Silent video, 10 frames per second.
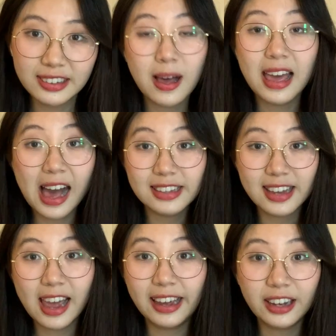I had
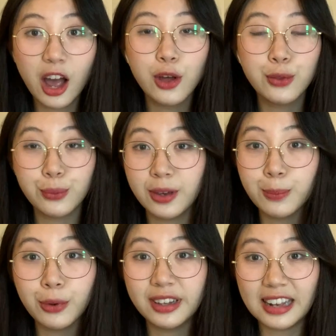a
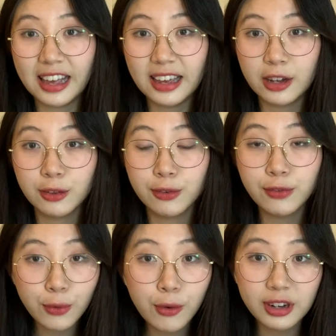3.9 out of
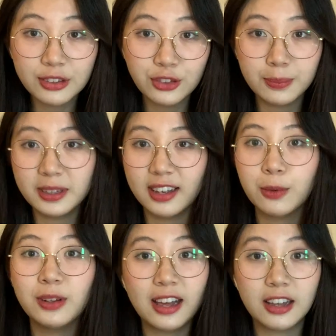4 GPA
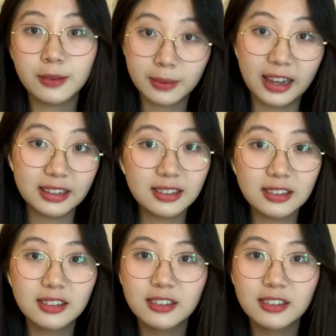when I applied.